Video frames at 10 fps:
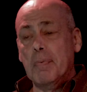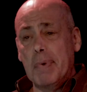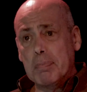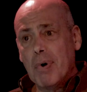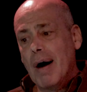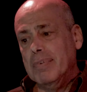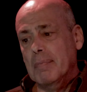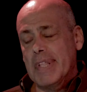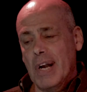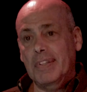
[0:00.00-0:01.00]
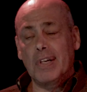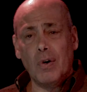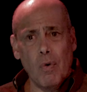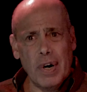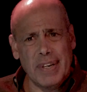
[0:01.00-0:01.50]
is a big problem in there, and they
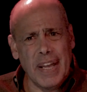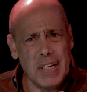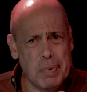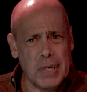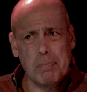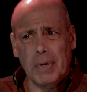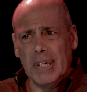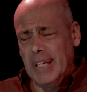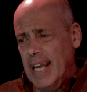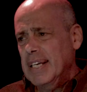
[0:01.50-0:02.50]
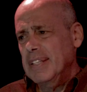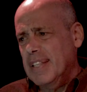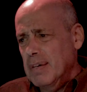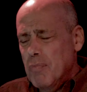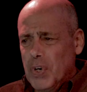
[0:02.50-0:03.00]
don't want anybody bringing
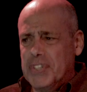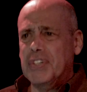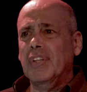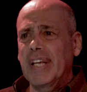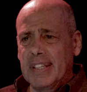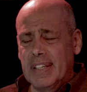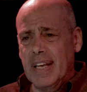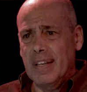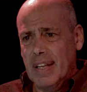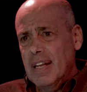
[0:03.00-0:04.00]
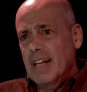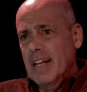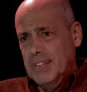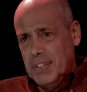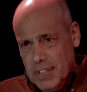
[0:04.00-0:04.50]
anything moisture-laden,
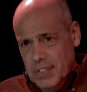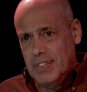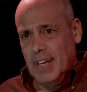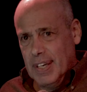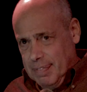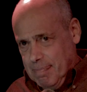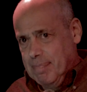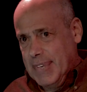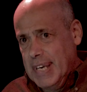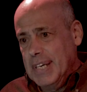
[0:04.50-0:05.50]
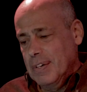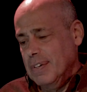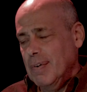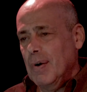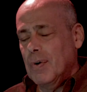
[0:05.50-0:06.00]
such as uh,
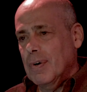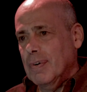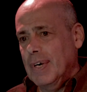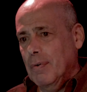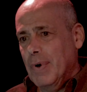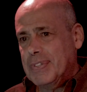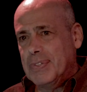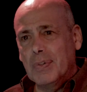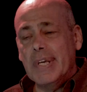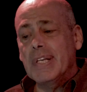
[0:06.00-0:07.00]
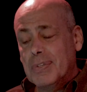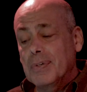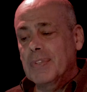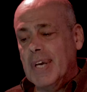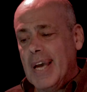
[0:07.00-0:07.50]
gear or a uh, wetsuit
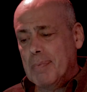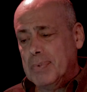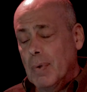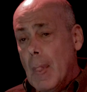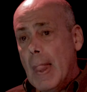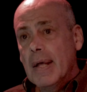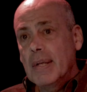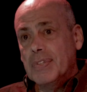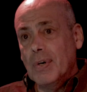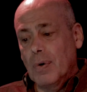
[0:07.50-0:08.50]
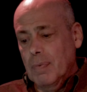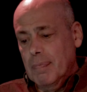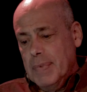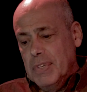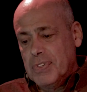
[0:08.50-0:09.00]
into the capsule.
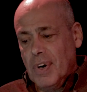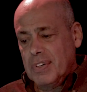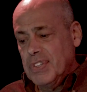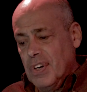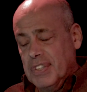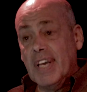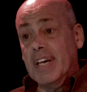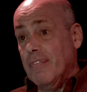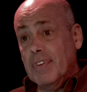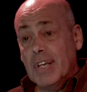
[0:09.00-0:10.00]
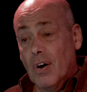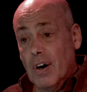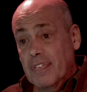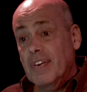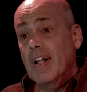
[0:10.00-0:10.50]
So the instructions are to take everything
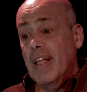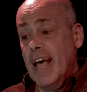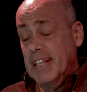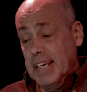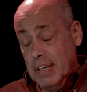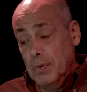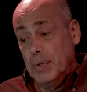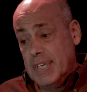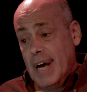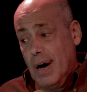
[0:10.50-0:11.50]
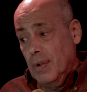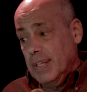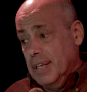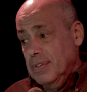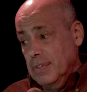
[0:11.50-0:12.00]
off, and they give you a
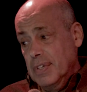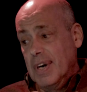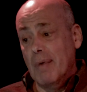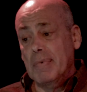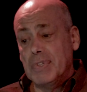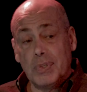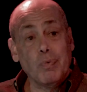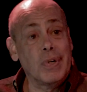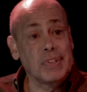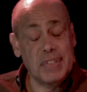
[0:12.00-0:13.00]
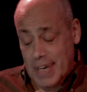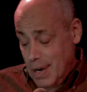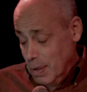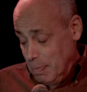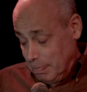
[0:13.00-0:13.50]
towel, and you, you come in just wearing the
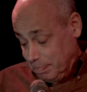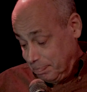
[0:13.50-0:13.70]
towel.